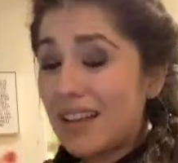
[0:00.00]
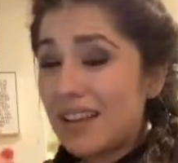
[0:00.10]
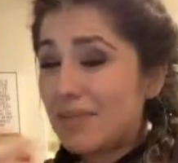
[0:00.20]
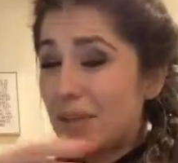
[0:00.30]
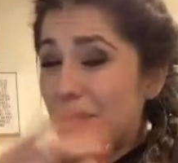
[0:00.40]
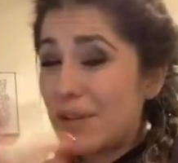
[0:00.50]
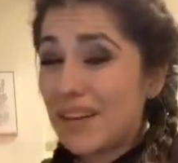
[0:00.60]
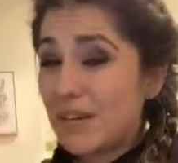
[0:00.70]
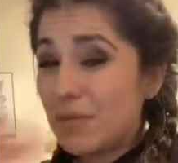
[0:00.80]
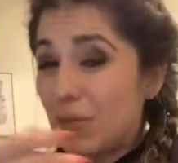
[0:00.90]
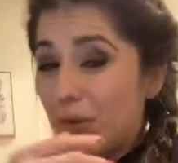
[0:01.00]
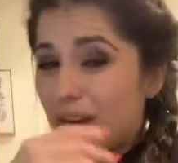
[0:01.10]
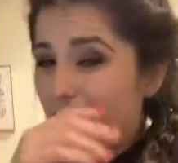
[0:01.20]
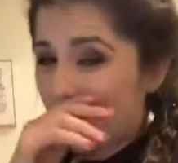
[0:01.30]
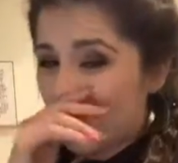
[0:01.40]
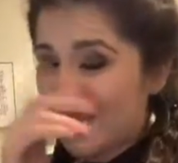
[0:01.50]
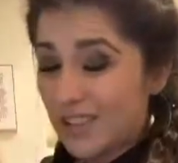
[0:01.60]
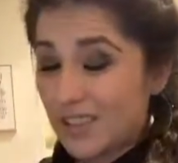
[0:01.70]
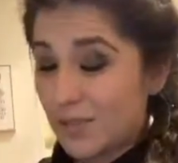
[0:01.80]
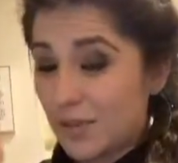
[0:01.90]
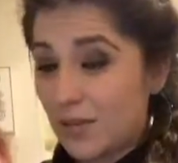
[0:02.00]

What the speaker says: Like, it might be kind of boring, or if you guys just want to